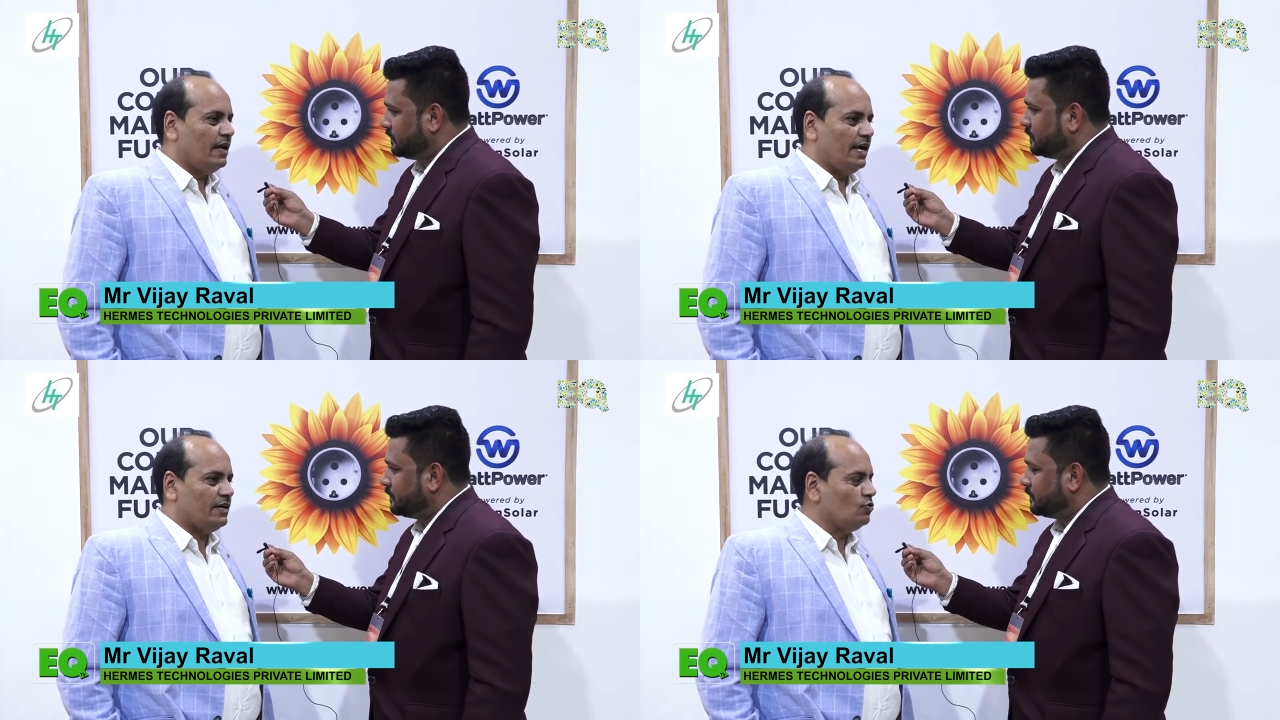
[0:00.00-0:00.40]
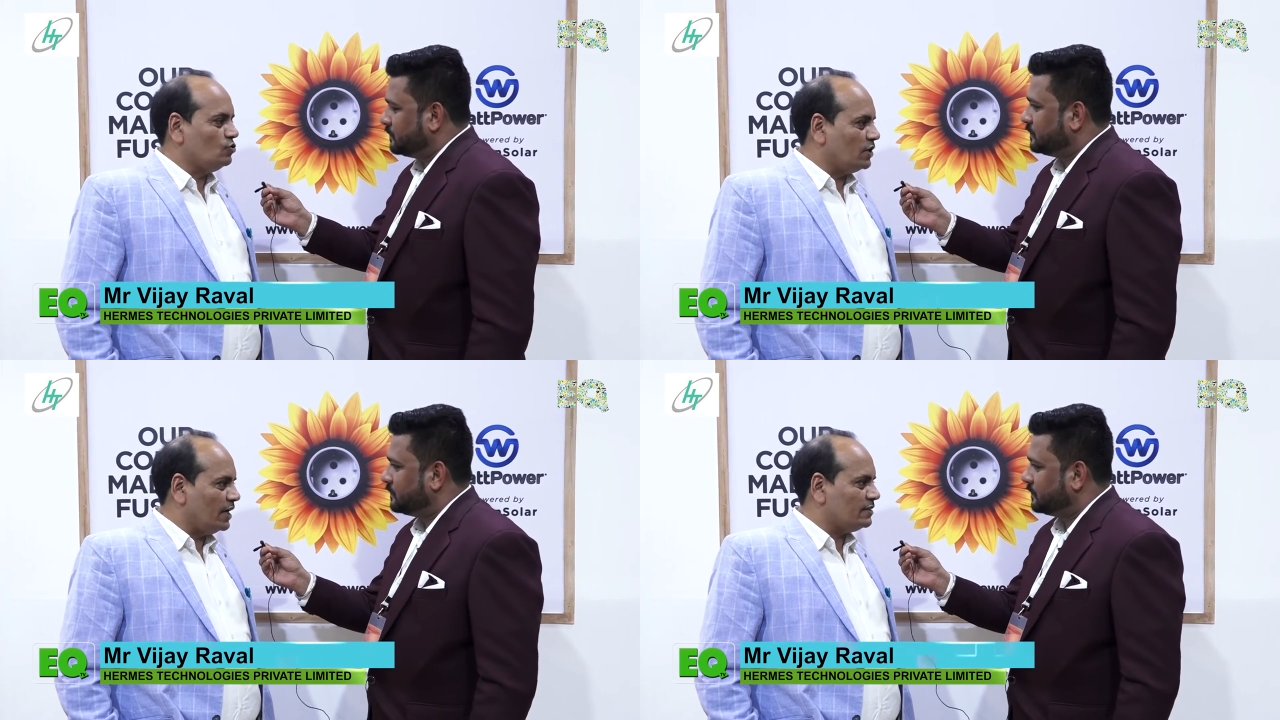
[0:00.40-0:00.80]
Speaker 1: at
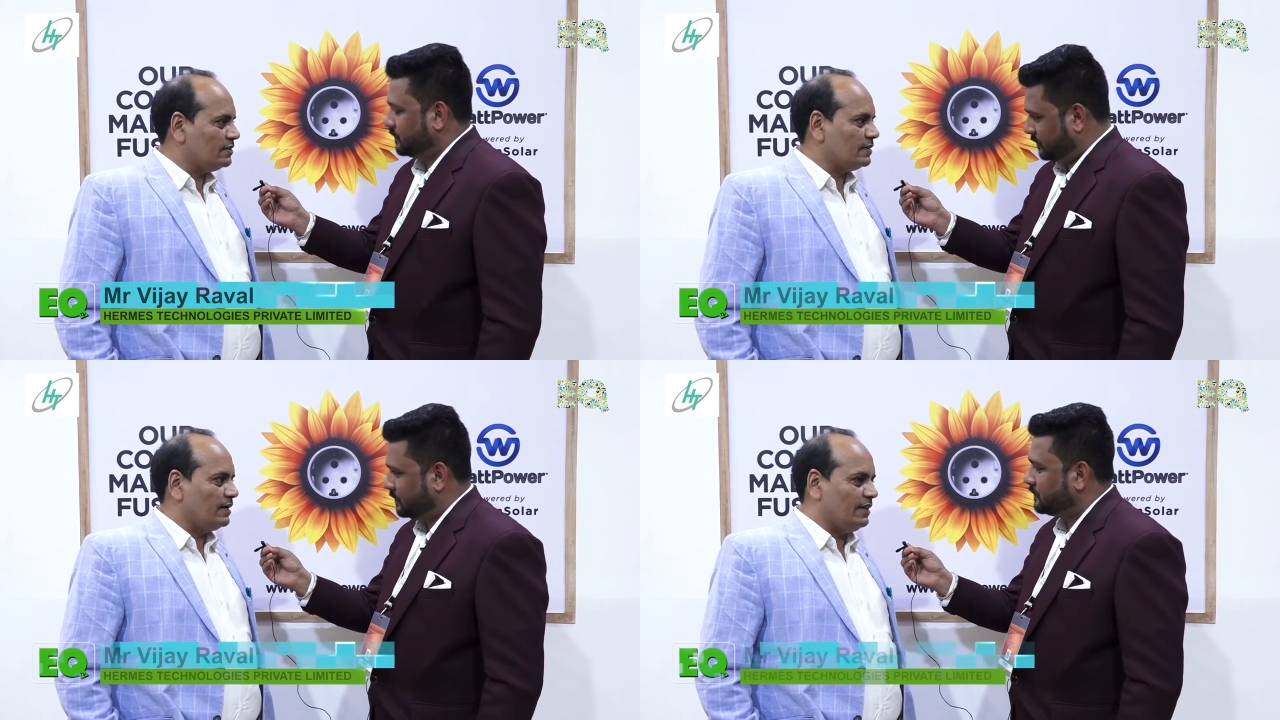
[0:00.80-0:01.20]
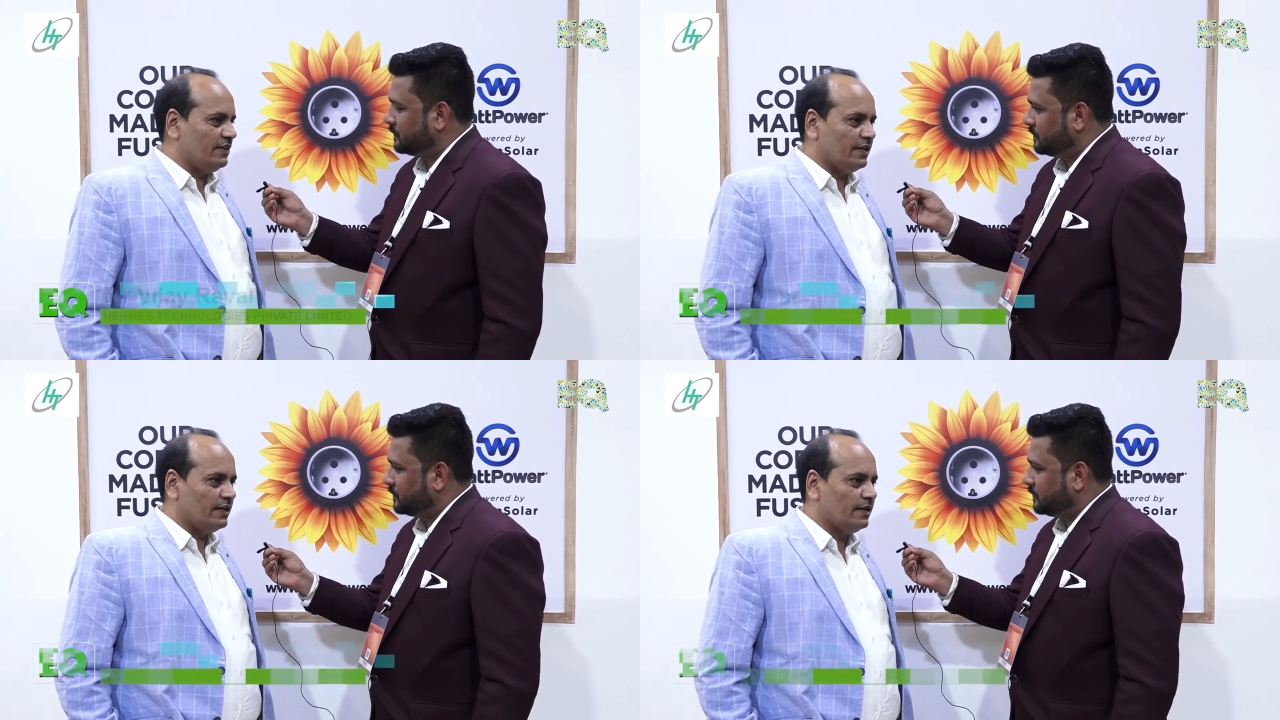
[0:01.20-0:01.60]
Gujarat,
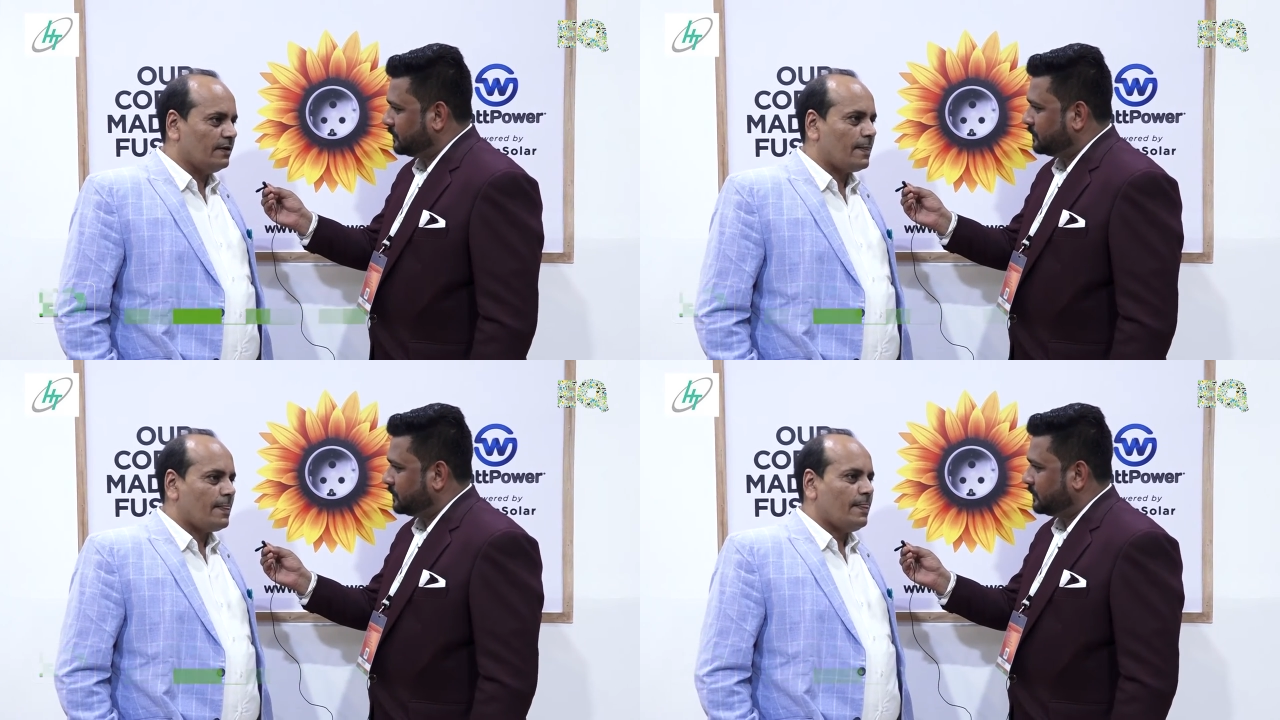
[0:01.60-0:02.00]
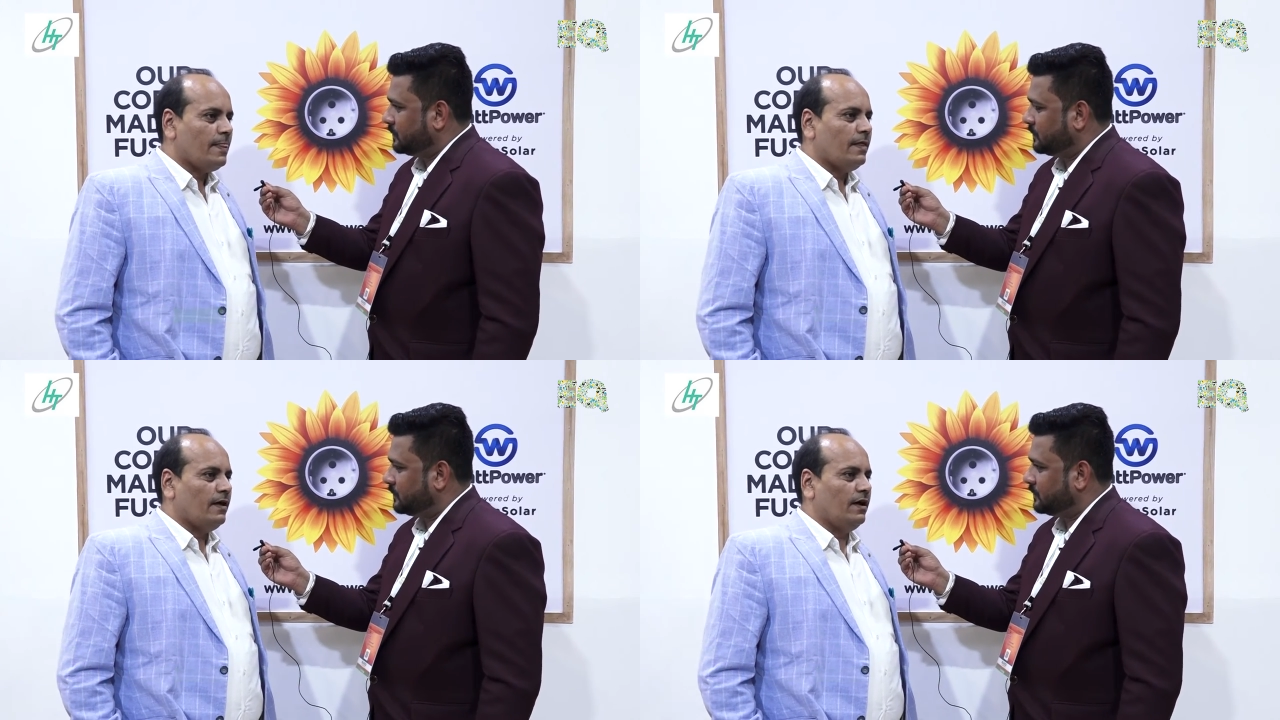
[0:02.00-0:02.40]
Gandhinagar.
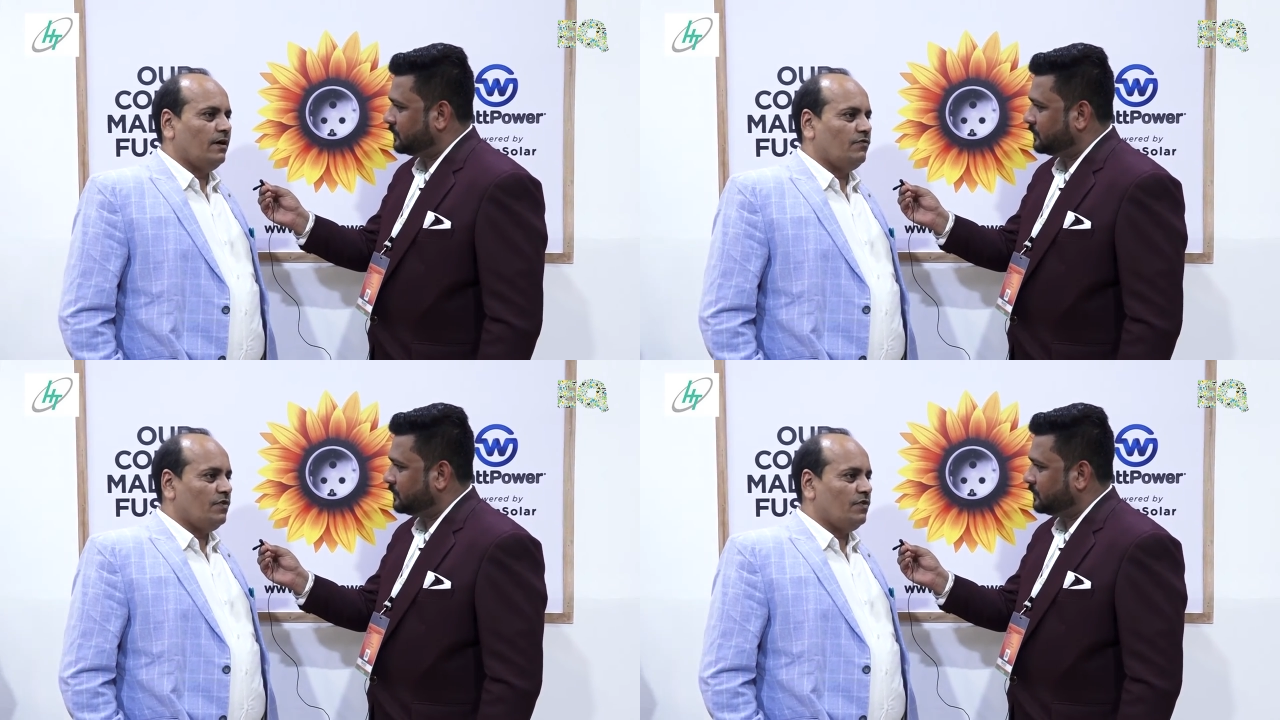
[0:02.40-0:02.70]
Uh,